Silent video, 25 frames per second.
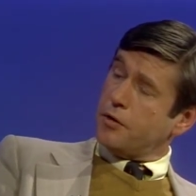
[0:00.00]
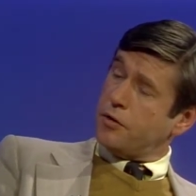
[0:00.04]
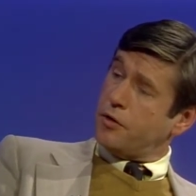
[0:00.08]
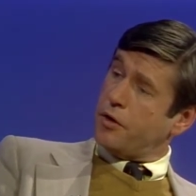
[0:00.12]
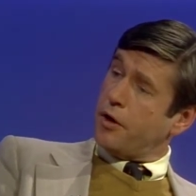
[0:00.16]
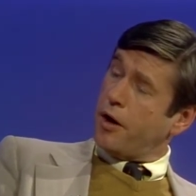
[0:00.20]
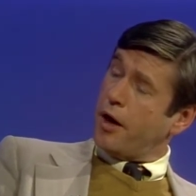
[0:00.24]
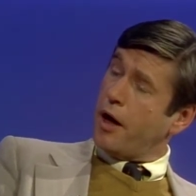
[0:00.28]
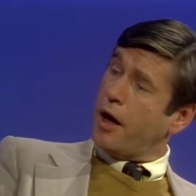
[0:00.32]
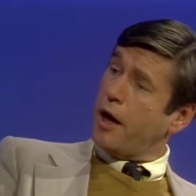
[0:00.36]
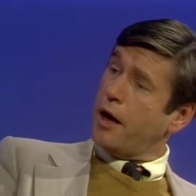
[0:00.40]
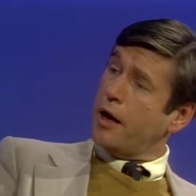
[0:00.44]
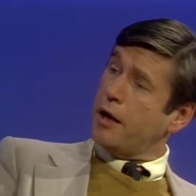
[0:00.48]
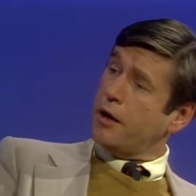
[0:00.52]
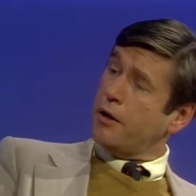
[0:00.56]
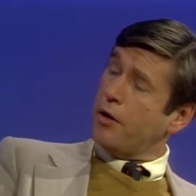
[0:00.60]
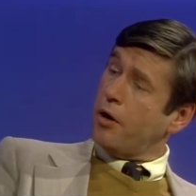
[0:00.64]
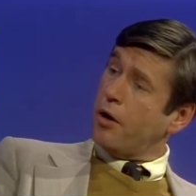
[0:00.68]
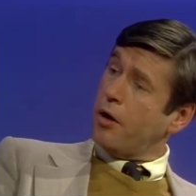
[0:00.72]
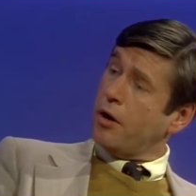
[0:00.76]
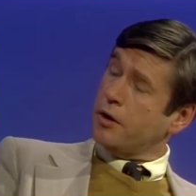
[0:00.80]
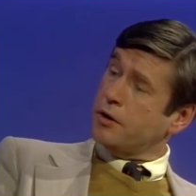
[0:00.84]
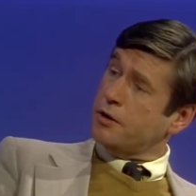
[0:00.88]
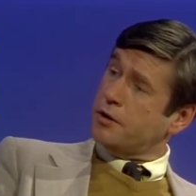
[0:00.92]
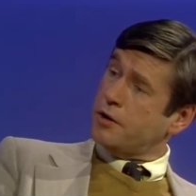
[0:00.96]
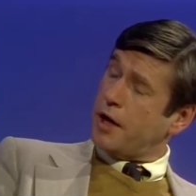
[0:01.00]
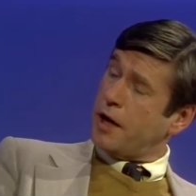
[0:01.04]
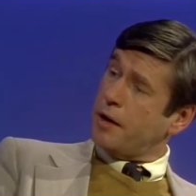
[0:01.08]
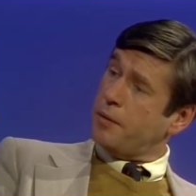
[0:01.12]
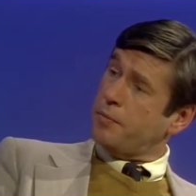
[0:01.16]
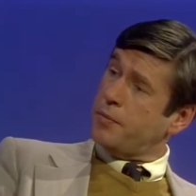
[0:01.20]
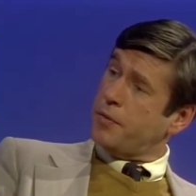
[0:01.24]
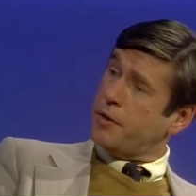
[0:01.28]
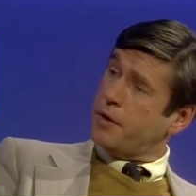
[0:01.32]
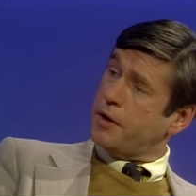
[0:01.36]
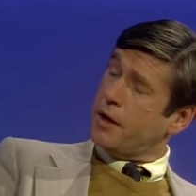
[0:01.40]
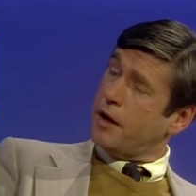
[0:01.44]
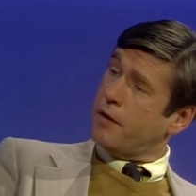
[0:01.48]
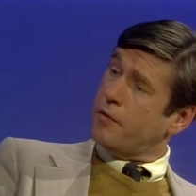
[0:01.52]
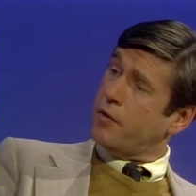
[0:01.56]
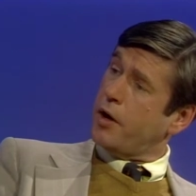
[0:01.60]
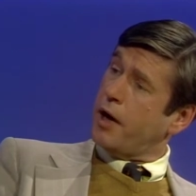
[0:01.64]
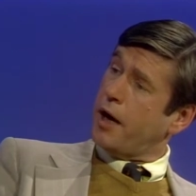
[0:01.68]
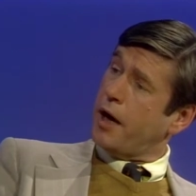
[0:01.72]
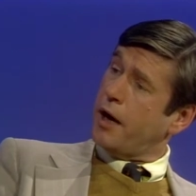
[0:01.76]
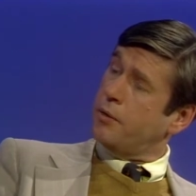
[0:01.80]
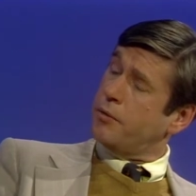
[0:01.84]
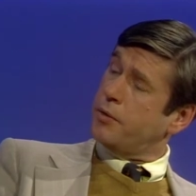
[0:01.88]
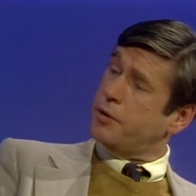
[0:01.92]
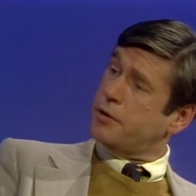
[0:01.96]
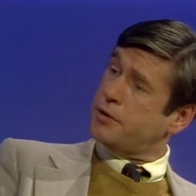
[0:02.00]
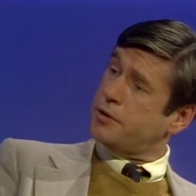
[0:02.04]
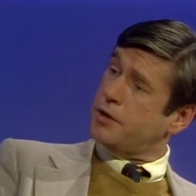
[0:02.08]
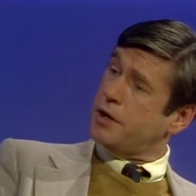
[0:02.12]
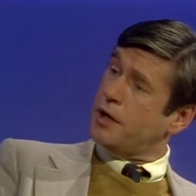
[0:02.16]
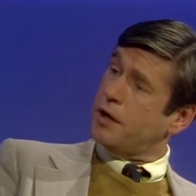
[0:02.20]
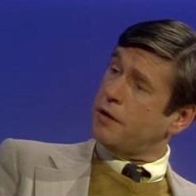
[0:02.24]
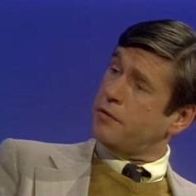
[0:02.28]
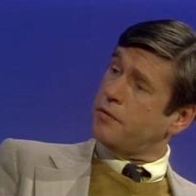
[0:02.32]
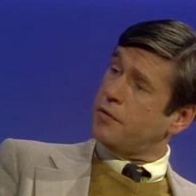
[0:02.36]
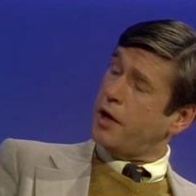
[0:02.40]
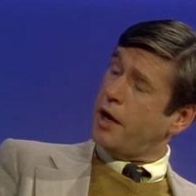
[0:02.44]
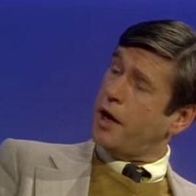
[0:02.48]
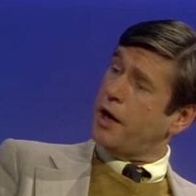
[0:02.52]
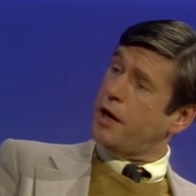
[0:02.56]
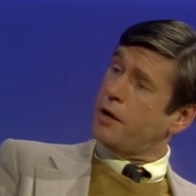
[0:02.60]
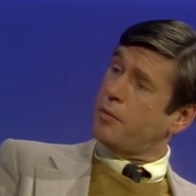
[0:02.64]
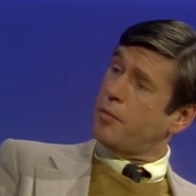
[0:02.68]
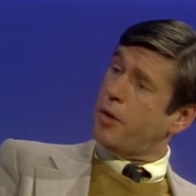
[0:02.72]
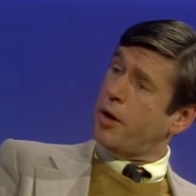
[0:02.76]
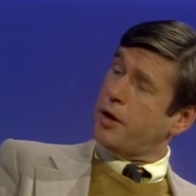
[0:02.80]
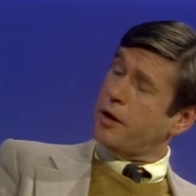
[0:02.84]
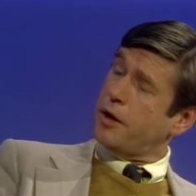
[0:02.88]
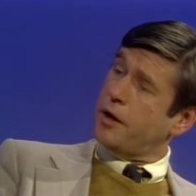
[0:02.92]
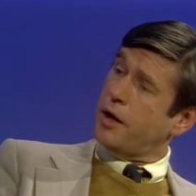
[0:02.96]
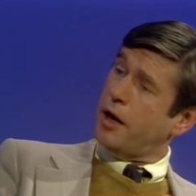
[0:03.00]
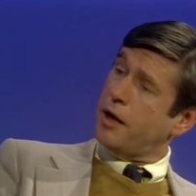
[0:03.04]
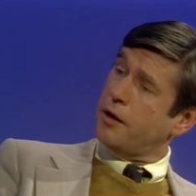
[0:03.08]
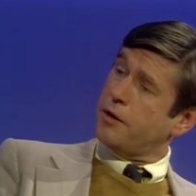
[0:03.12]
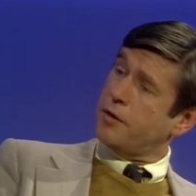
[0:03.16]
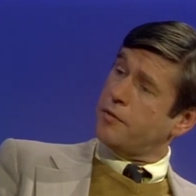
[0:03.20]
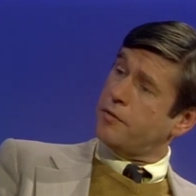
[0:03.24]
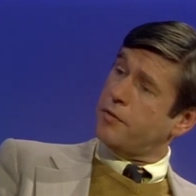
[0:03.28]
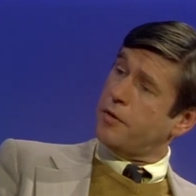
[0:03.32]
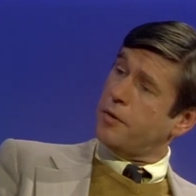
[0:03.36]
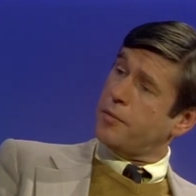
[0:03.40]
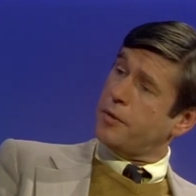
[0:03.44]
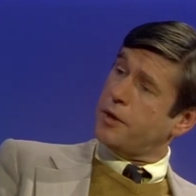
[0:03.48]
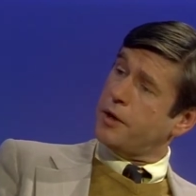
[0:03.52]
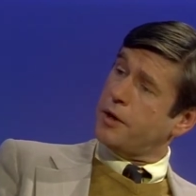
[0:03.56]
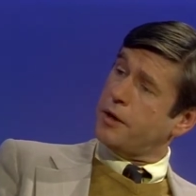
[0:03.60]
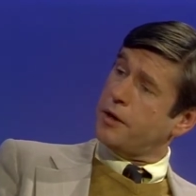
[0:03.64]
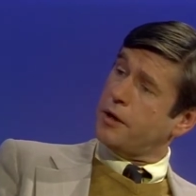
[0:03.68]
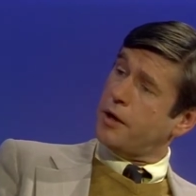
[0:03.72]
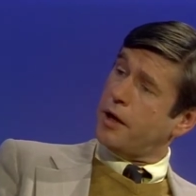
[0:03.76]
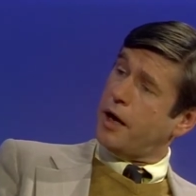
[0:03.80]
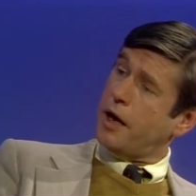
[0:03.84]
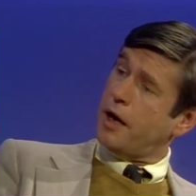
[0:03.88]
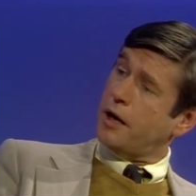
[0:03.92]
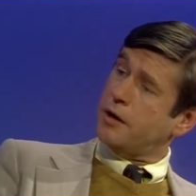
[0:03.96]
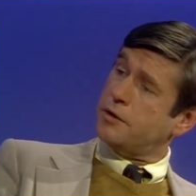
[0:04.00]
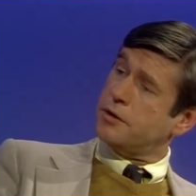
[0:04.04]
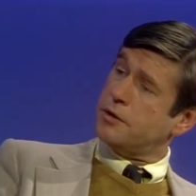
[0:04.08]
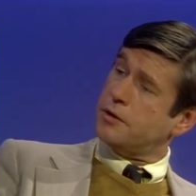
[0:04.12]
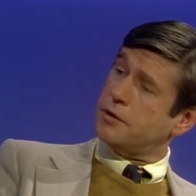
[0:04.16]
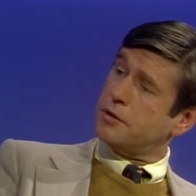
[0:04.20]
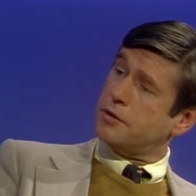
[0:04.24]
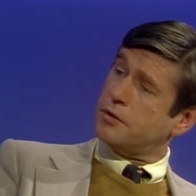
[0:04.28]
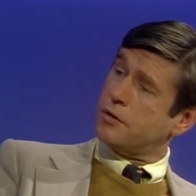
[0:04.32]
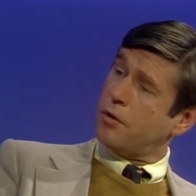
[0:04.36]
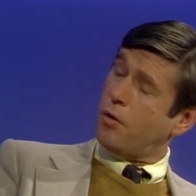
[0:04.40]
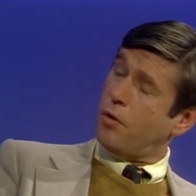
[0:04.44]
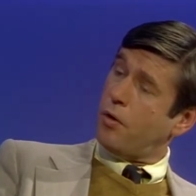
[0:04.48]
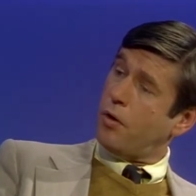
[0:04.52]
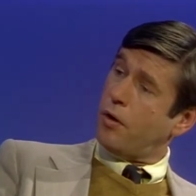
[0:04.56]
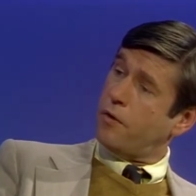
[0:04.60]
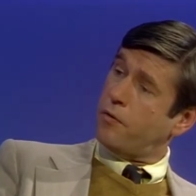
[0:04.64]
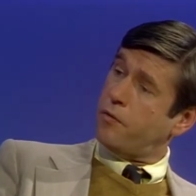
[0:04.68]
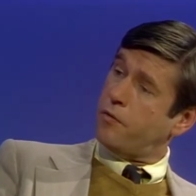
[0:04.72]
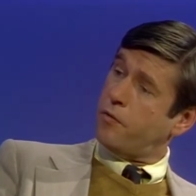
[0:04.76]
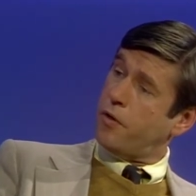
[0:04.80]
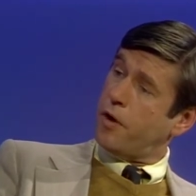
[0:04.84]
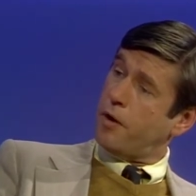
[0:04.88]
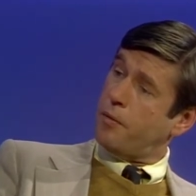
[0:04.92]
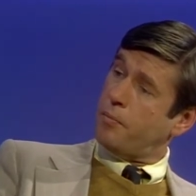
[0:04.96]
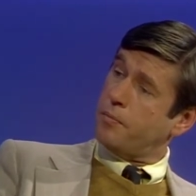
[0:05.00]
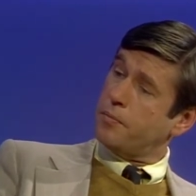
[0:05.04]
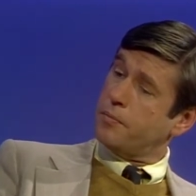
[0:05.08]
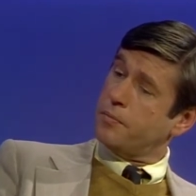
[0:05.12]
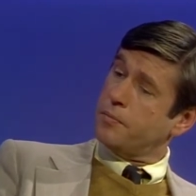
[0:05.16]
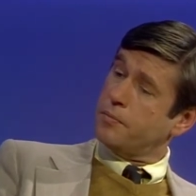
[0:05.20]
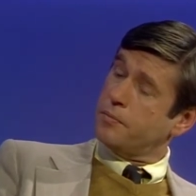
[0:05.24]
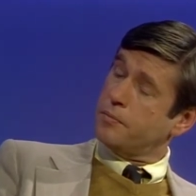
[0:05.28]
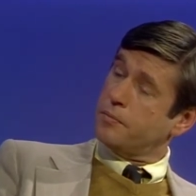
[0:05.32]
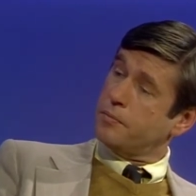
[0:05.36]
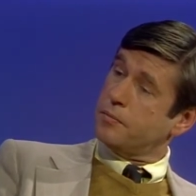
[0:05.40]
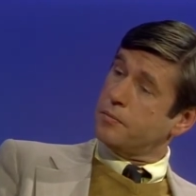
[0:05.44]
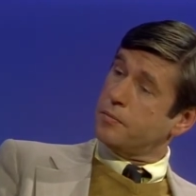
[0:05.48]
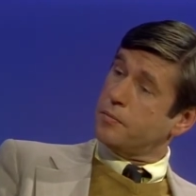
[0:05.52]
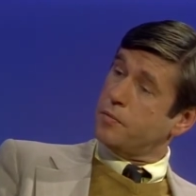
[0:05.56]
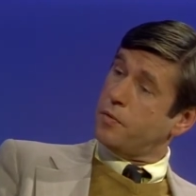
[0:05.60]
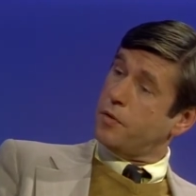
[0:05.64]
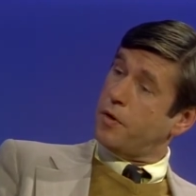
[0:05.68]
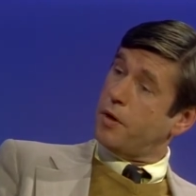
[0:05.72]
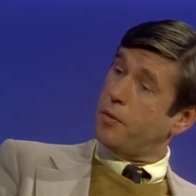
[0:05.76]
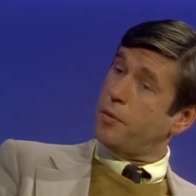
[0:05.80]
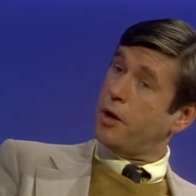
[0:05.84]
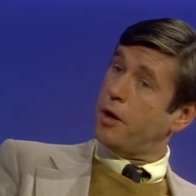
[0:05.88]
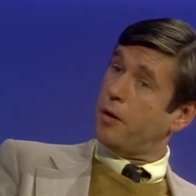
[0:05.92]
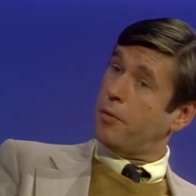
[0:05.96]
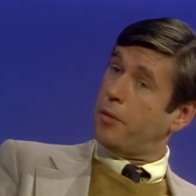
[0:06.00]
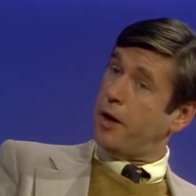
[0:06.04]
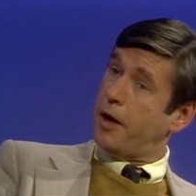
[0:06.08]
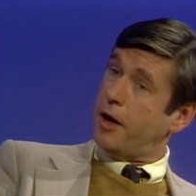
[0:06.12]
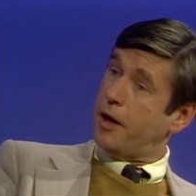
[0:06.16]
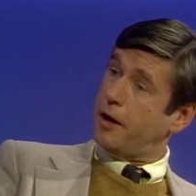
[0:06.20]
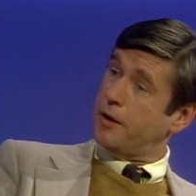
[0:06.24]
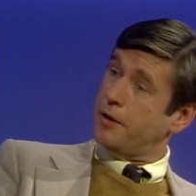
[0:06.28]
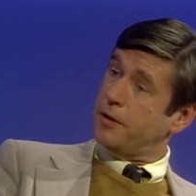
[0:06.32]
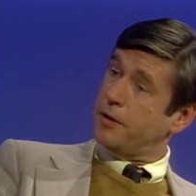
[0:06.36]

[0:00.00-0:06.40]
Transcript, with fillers: denied on tape that he ever had received any money, either from the agents or from the middleman.